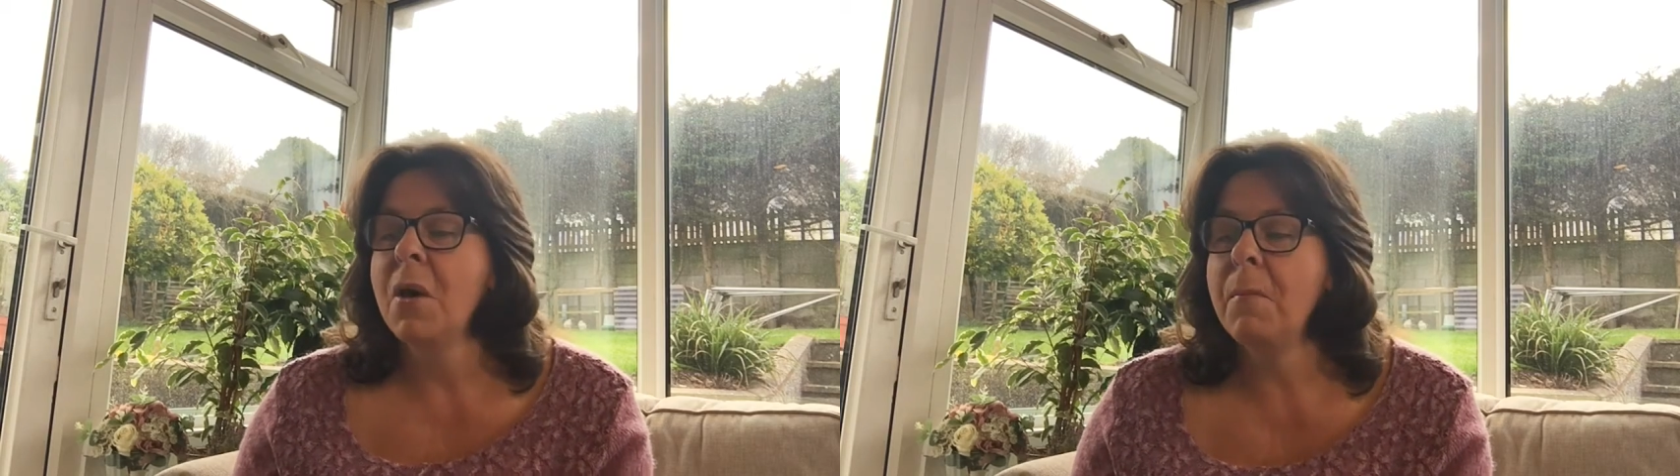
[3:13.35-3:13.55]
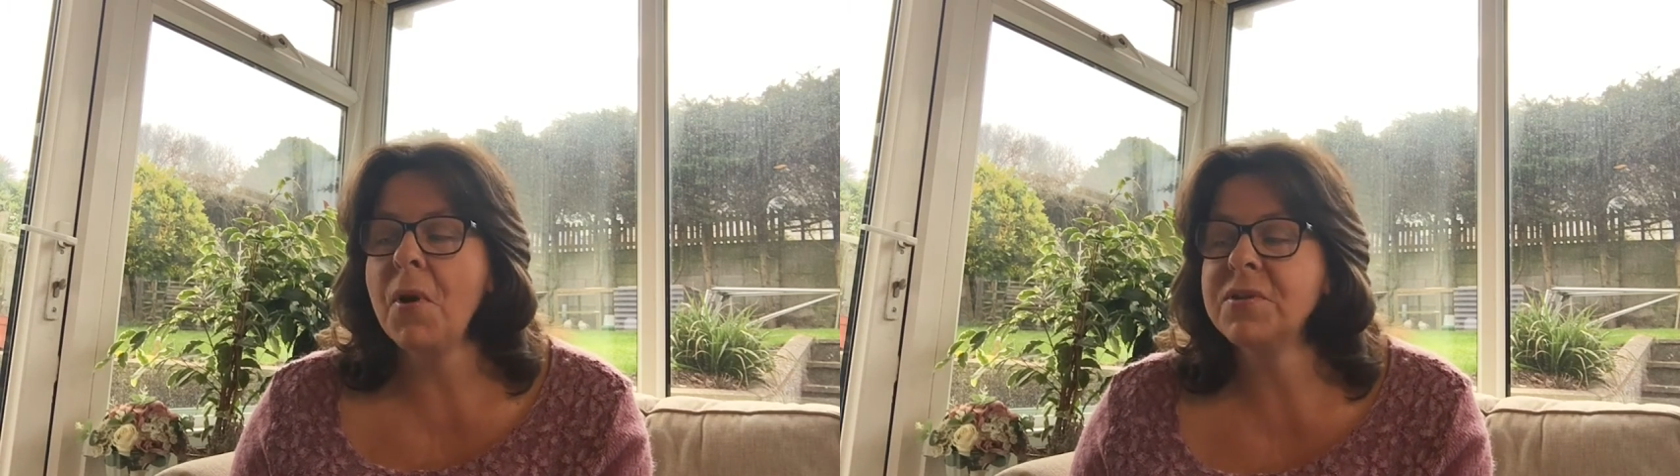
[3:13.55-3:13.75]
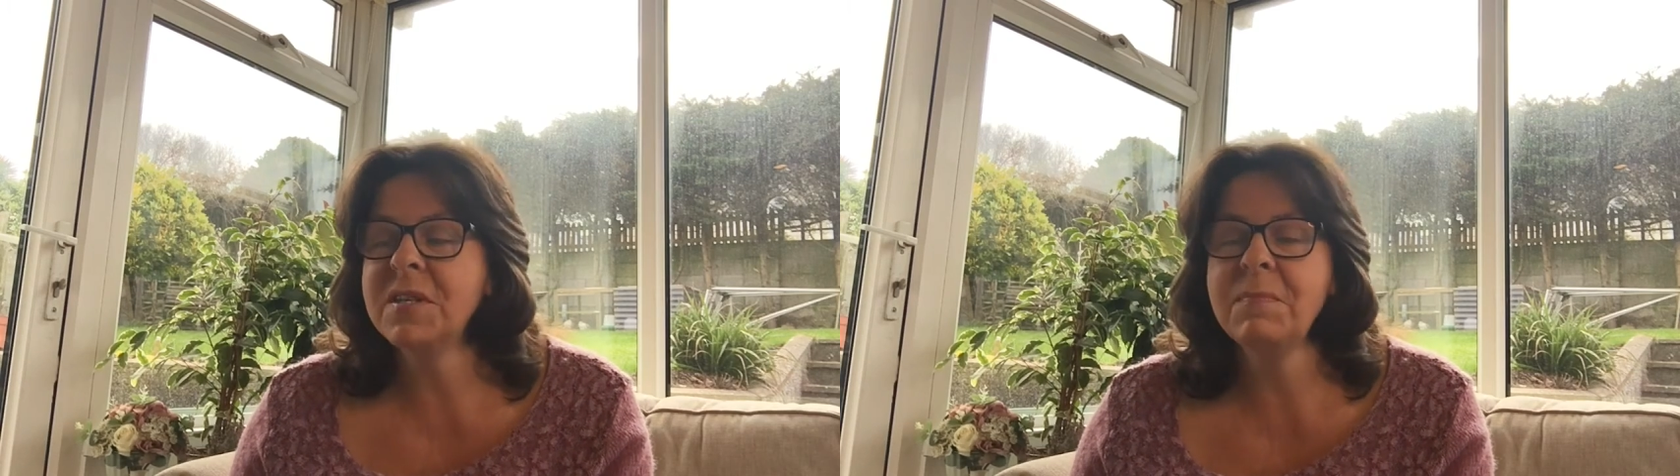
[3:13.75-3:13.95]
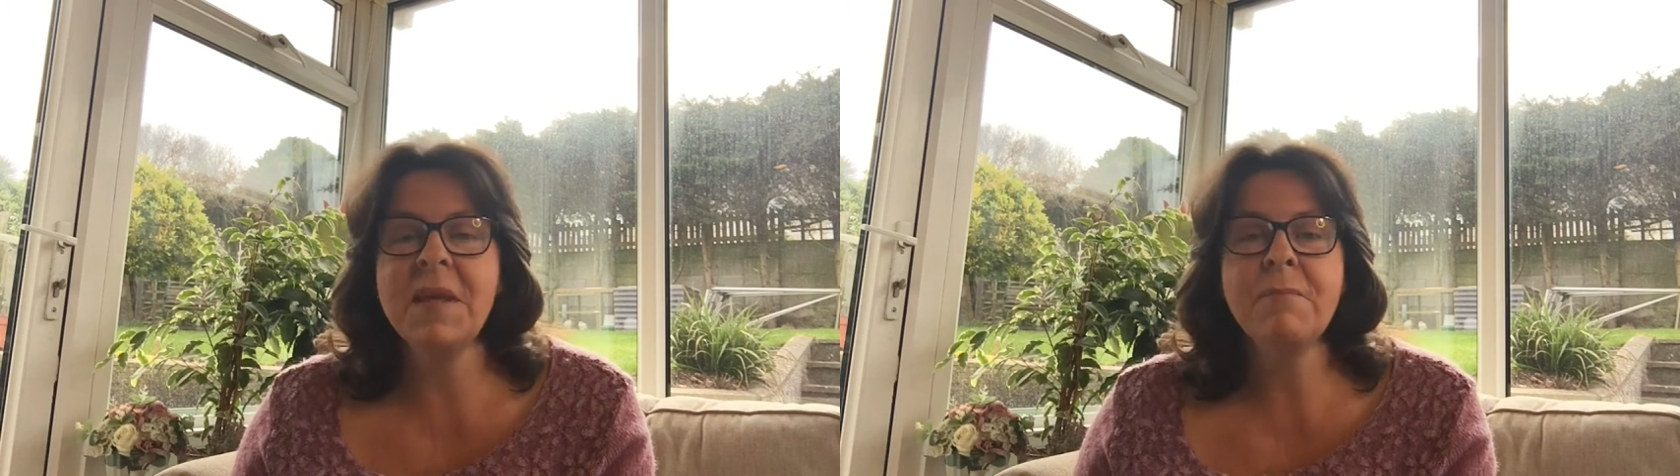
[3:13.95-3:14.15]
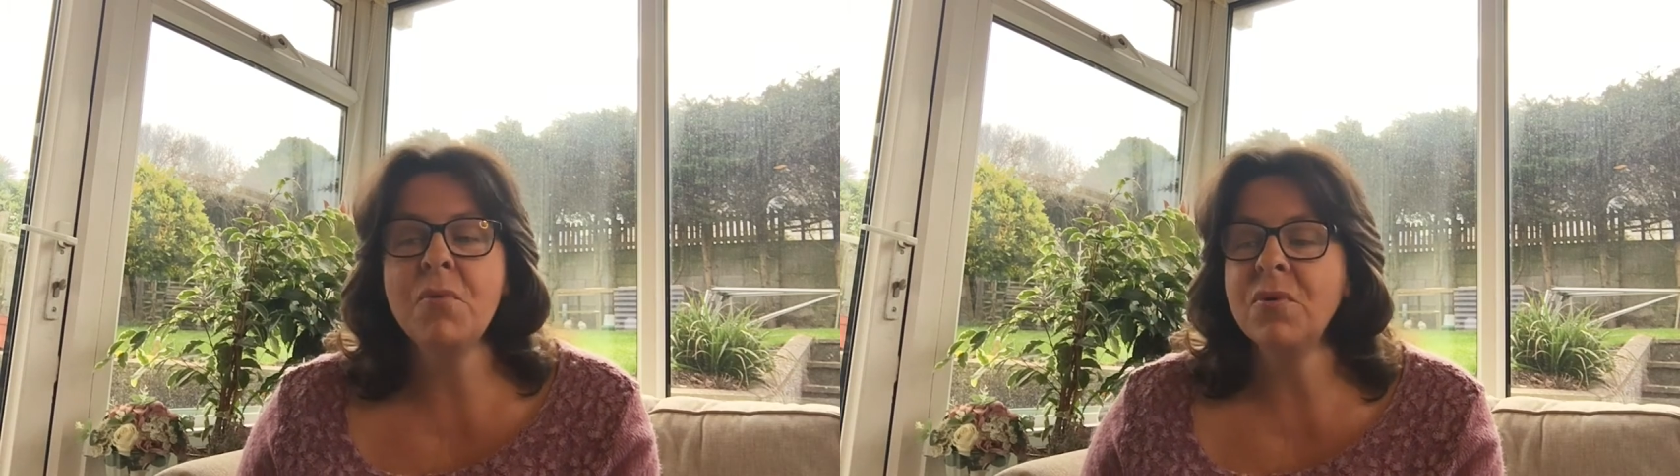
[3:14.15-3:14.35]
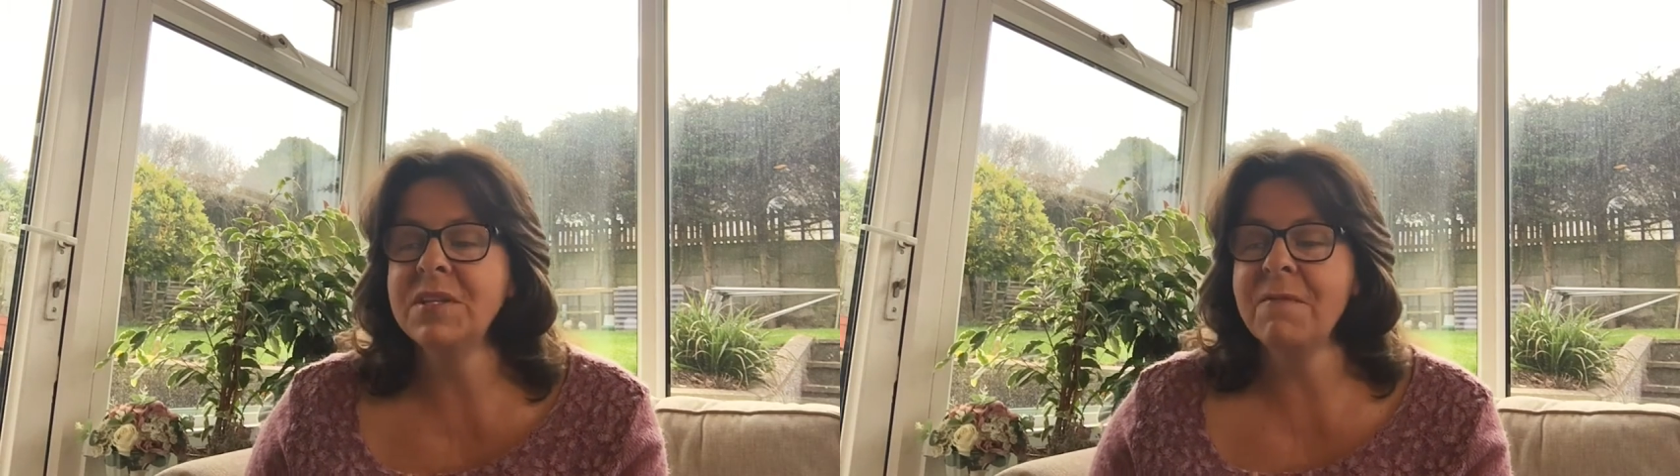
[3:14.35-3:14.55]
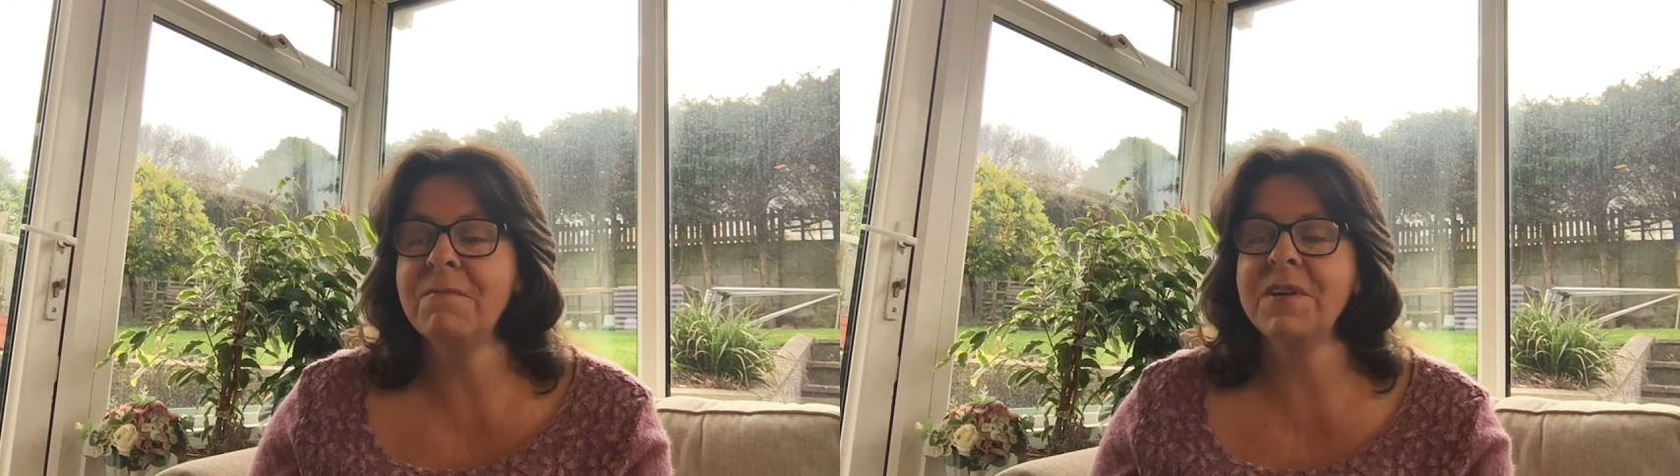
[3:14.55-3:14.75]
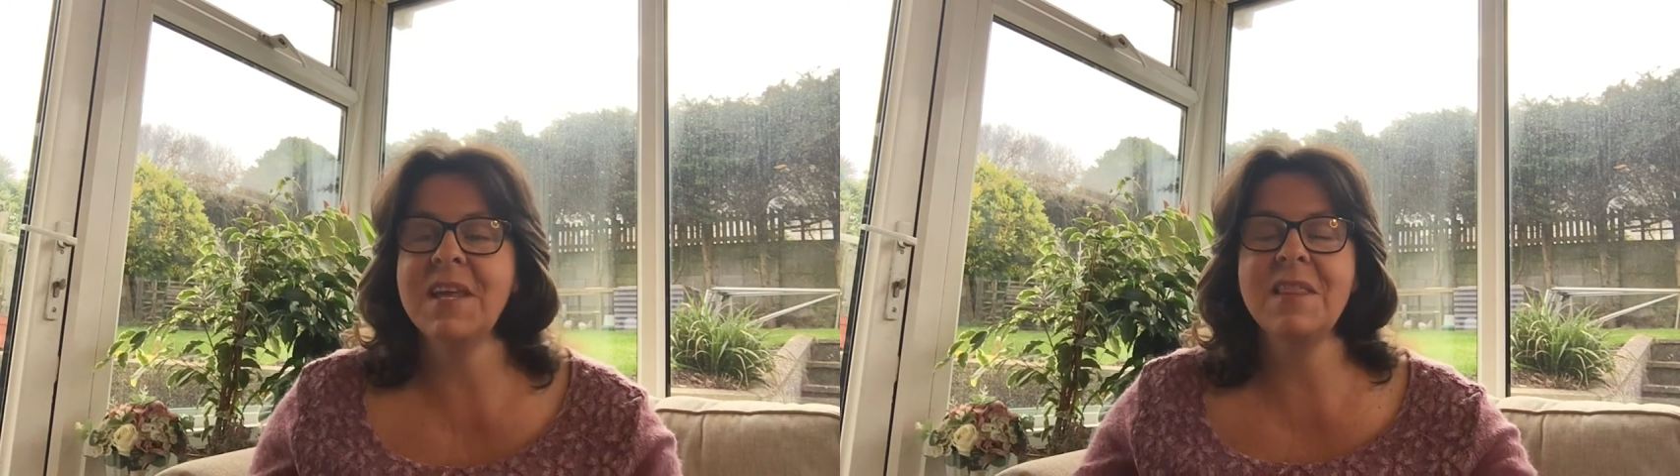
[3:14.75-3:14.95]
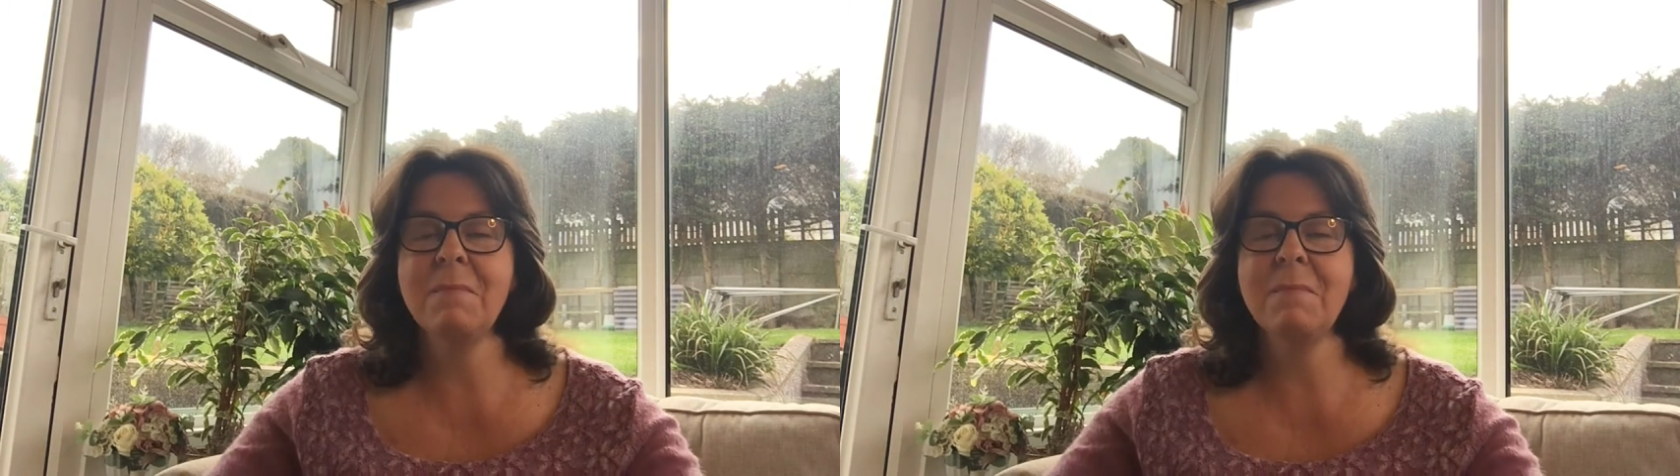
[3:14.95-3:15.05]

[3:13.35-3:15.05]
possibly more different in the